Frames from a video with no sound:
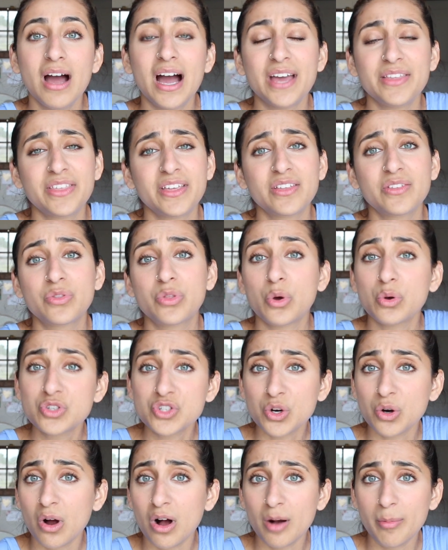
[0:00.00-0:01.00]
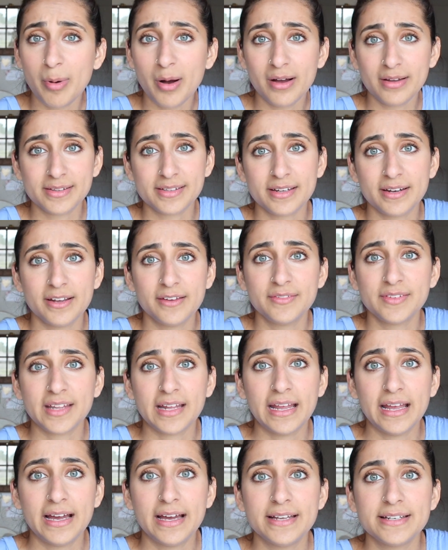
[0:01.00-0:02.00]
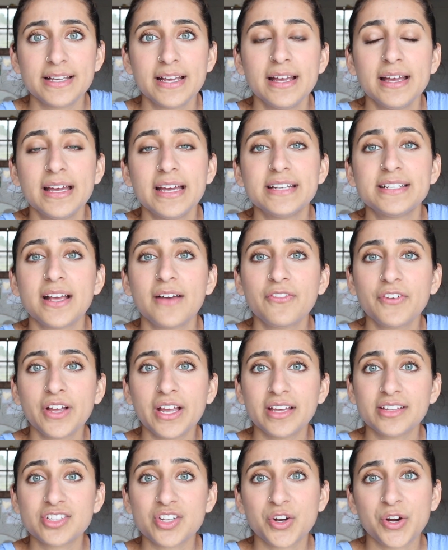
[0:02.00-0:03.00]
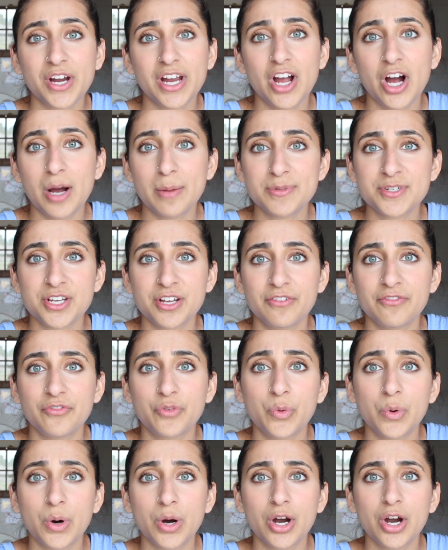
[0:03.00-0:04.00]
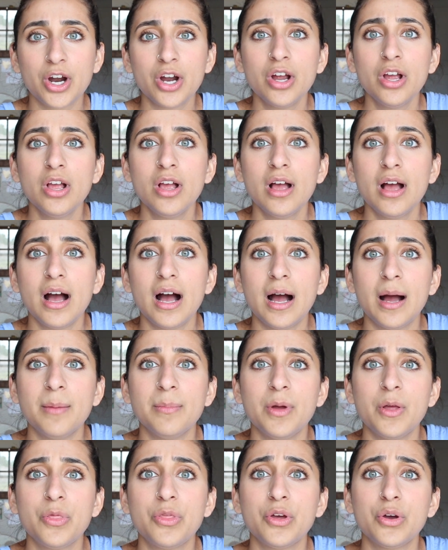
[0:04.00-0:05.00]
I think those are all positives and it definitely is a great option for um,